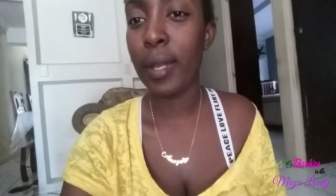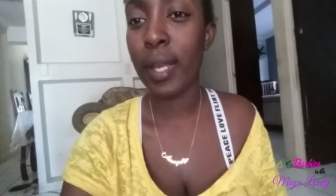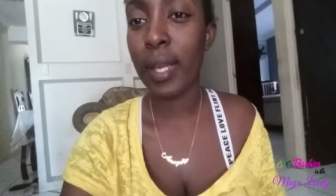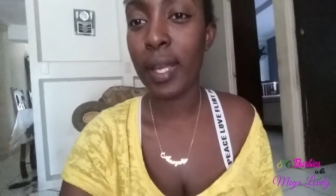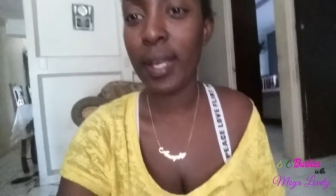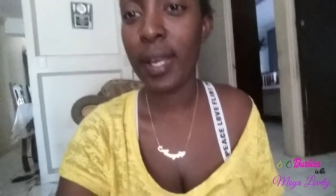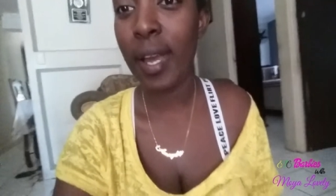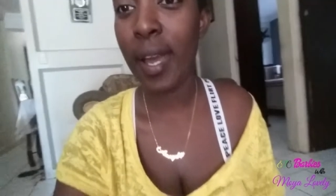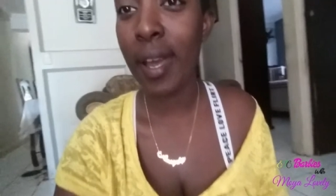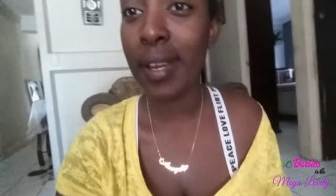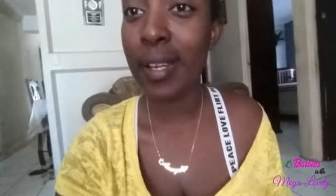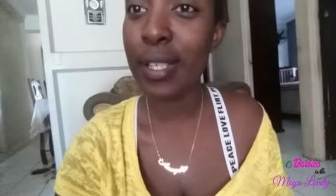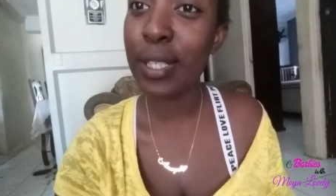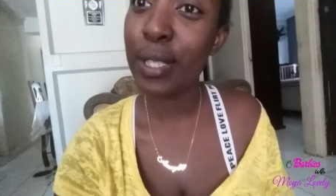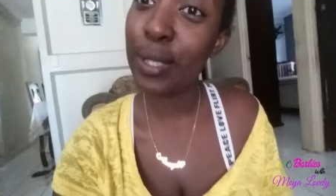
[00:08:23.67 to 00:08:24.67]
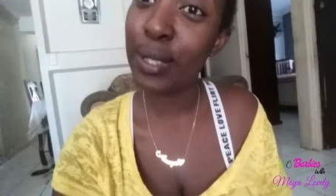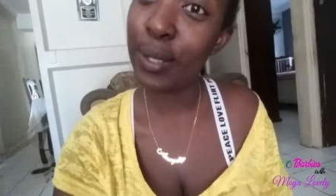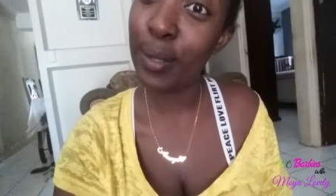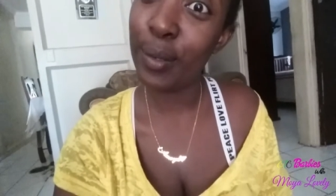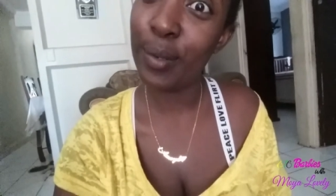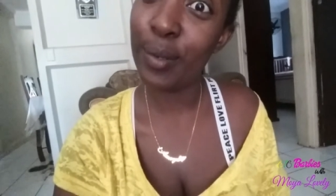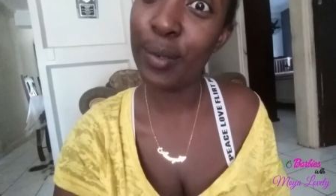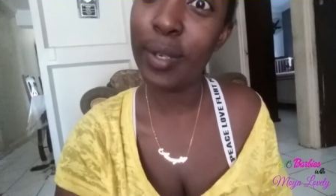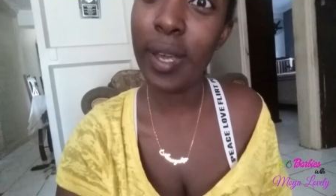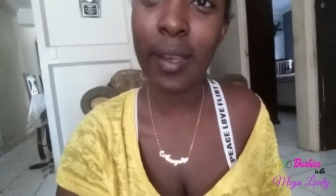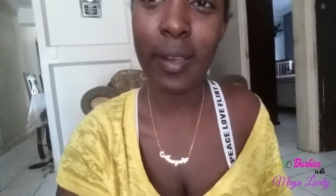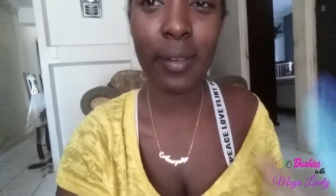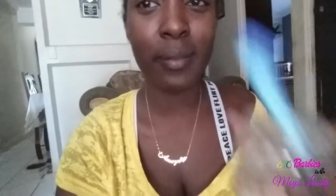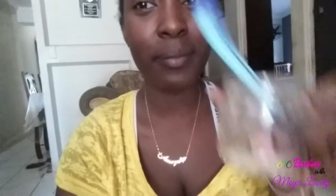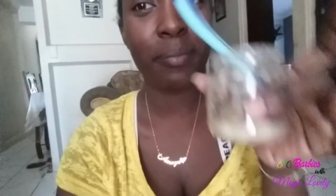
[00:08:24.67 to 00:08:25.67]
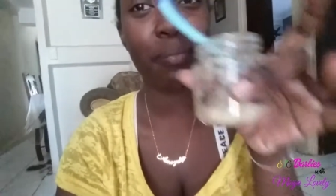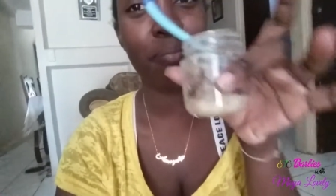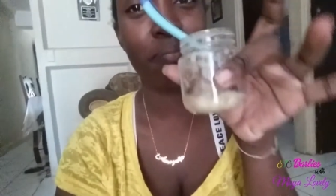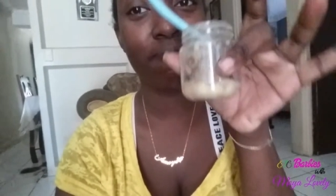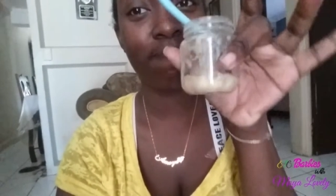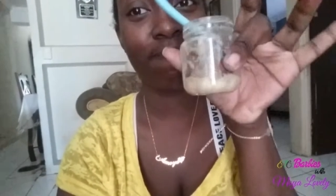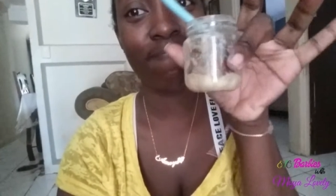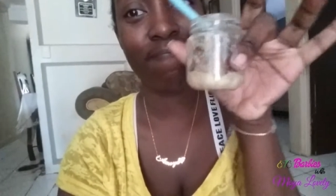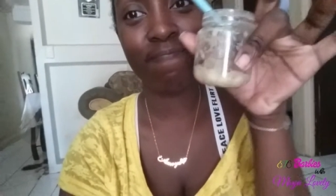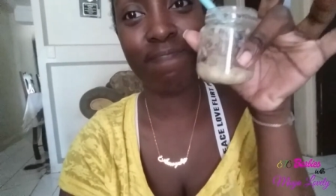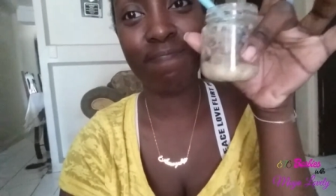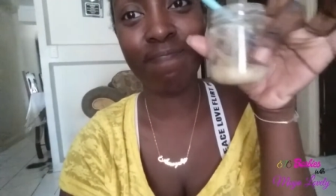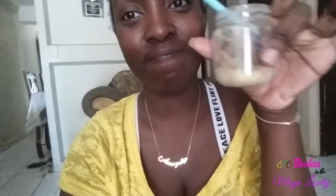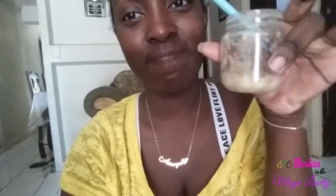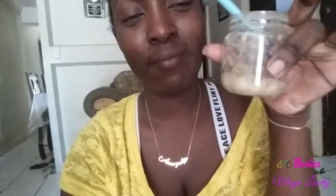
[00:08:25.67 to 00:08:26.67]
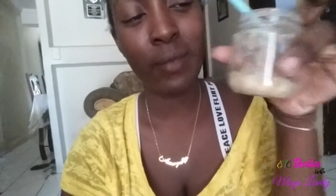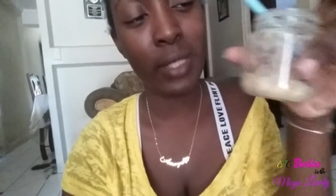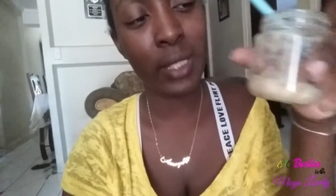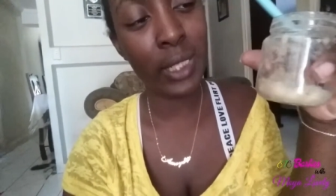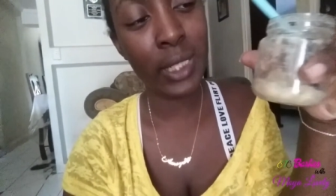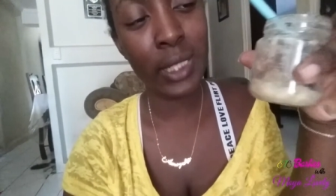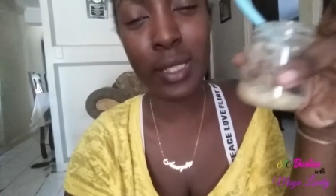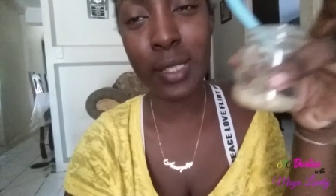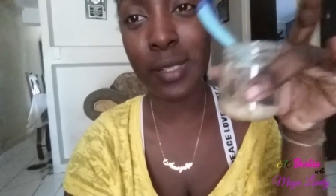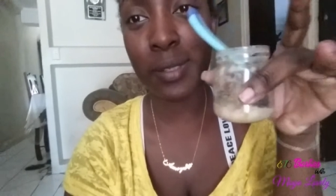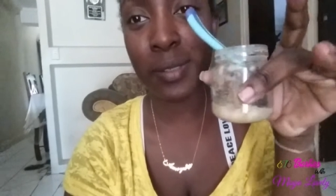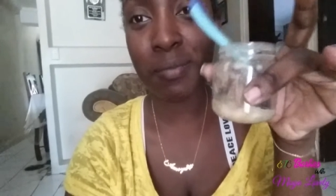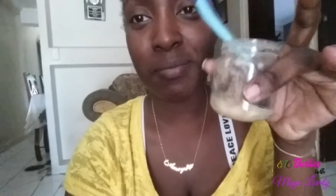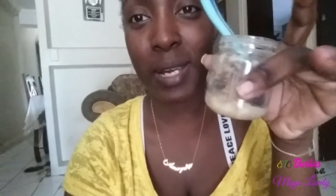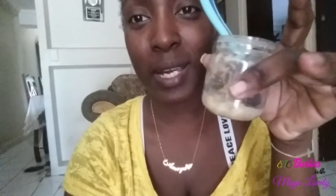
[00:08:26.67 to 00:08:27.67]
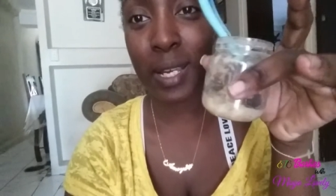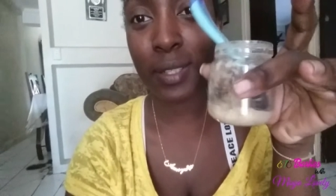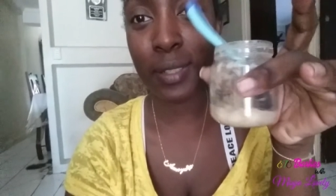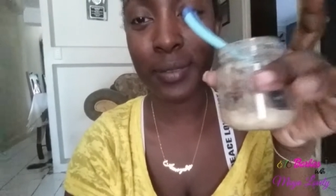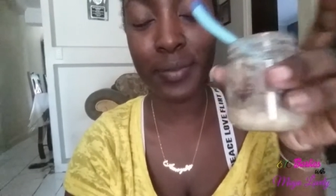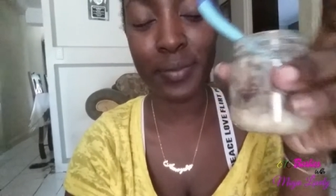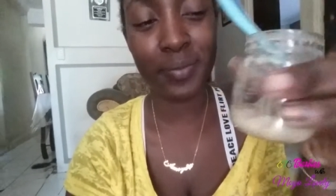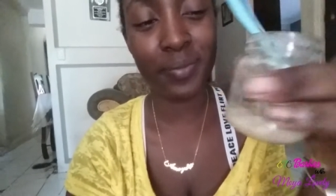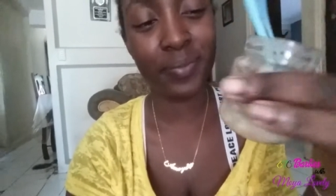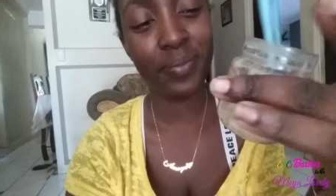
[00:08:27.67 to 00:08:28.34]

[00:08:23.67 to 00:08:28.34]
Okay guys, so yeah, he didn't do bad.